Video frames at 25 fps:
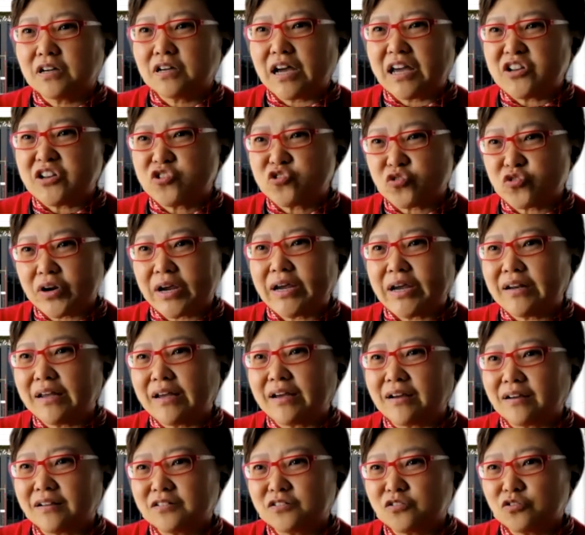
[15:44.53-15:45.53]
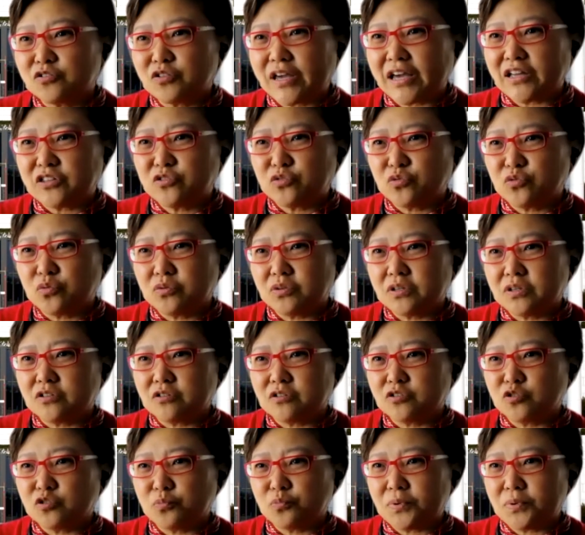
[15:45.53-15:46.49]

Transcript: and training to get to